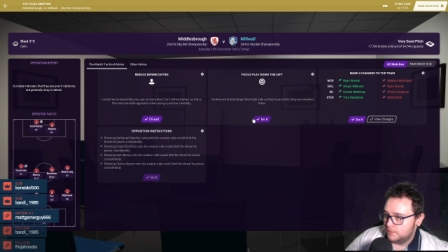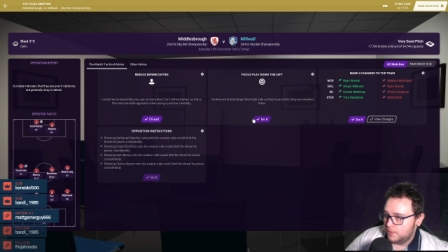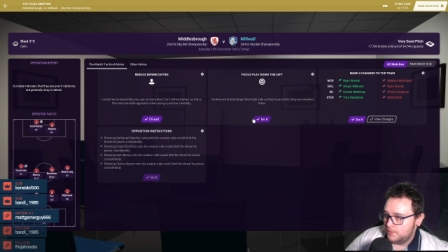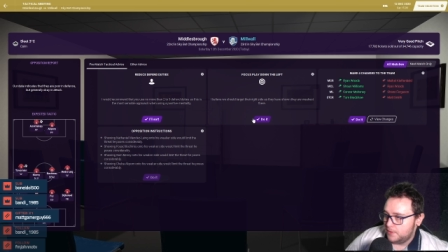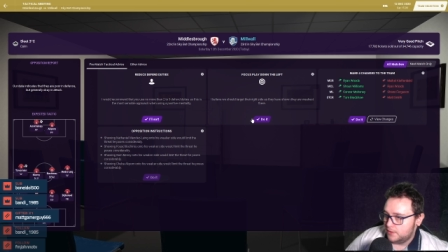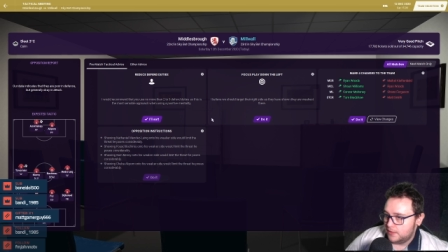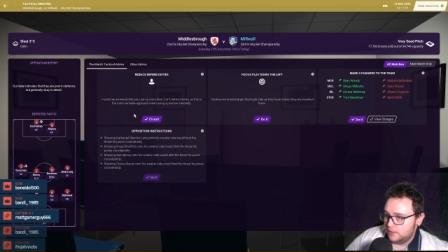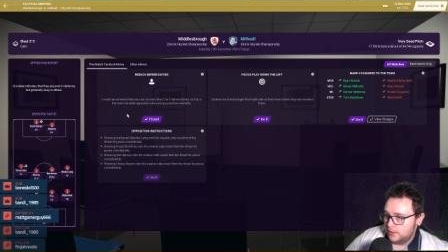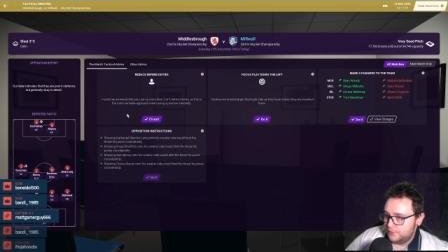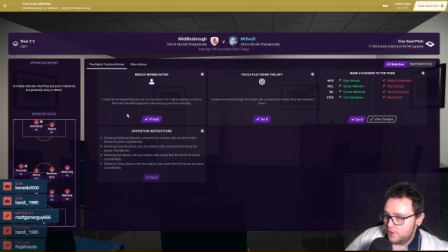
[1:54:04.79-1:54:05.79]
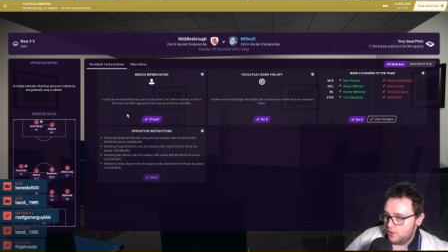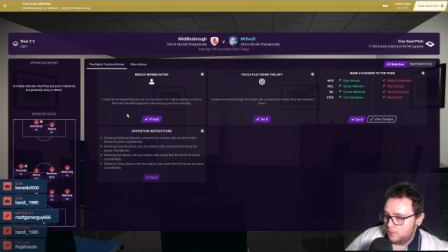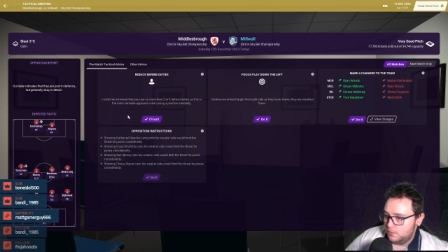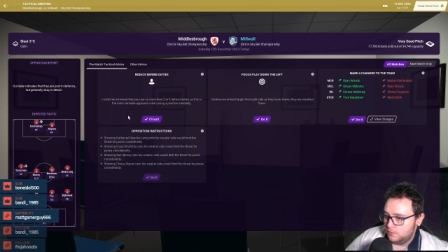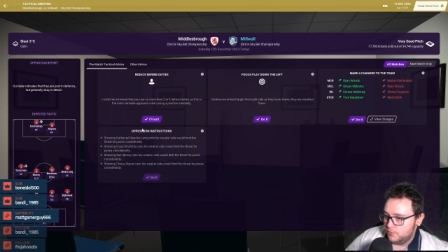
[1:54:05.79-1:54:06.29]
Play ball down left.
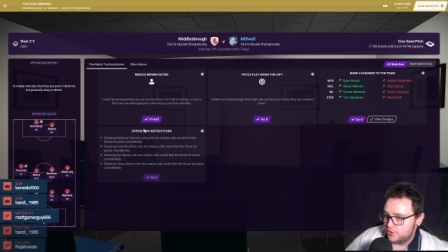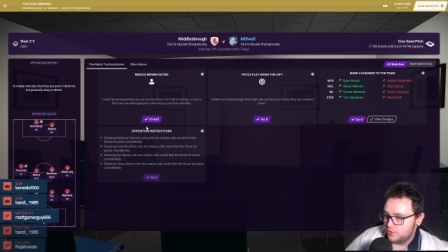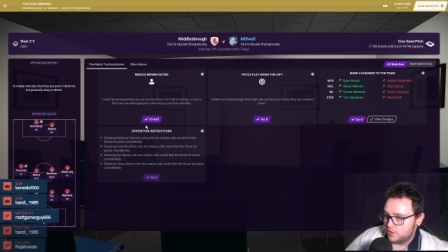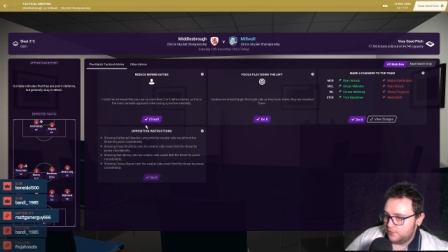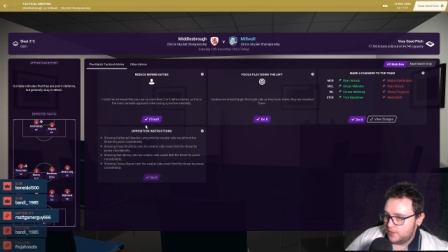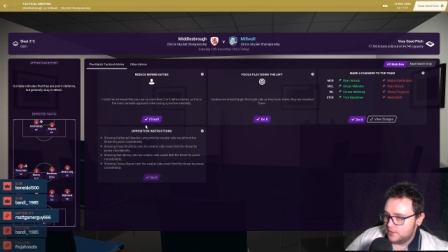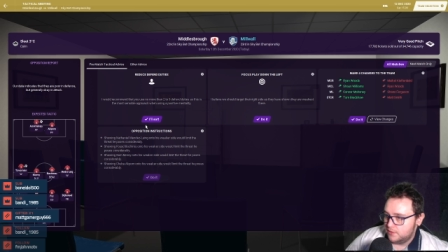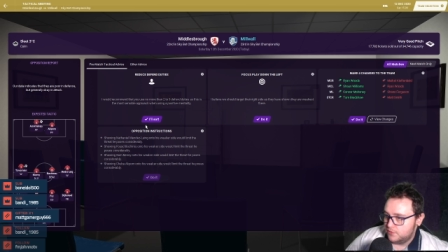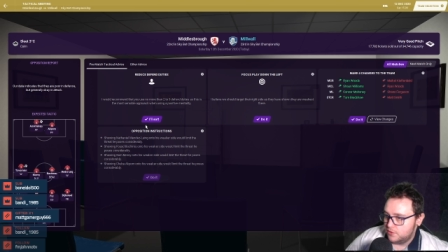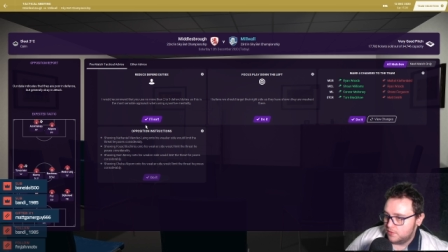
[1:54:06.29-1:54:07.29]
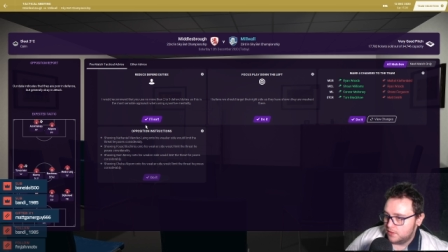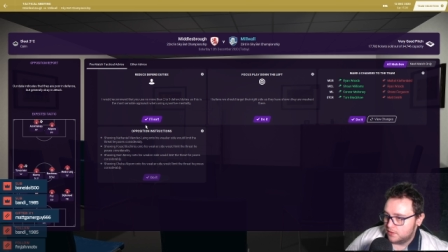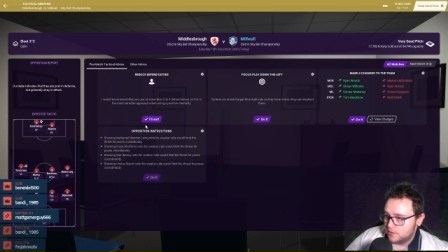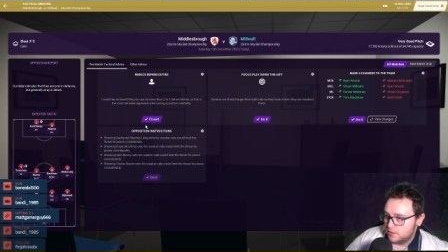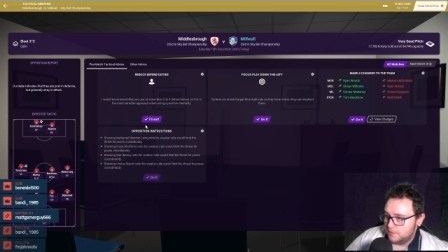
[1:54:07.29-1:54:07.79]
No. Reduce defensive
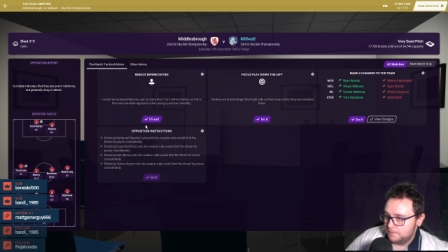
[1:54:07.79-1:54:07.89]
duties.